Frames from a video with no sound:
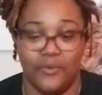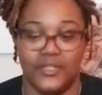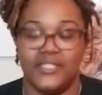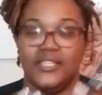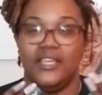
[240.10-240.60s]
want
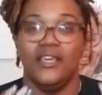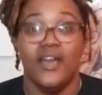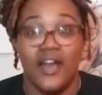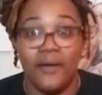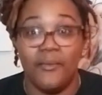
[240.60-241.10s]
to see
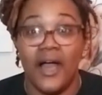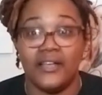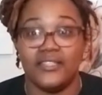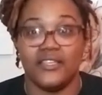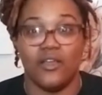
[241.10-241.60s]

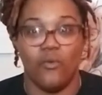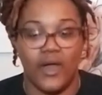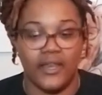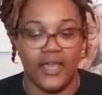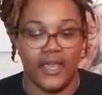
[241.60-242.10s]
unboxing,
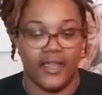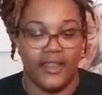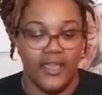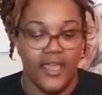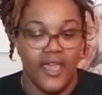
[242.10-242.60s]
why not?
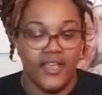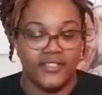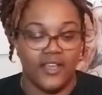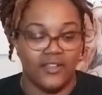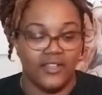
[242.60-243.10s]

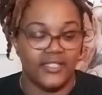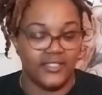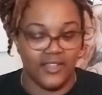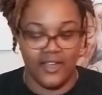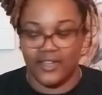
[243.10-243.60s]
So let's
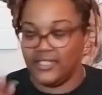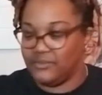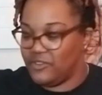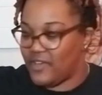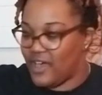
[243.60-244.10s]
start, let's
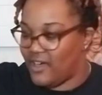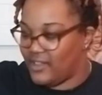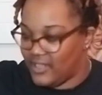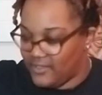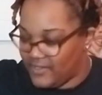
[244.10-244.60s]
move
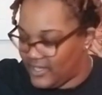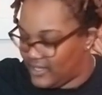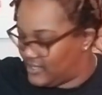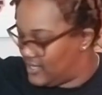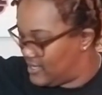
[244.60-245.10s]
all of these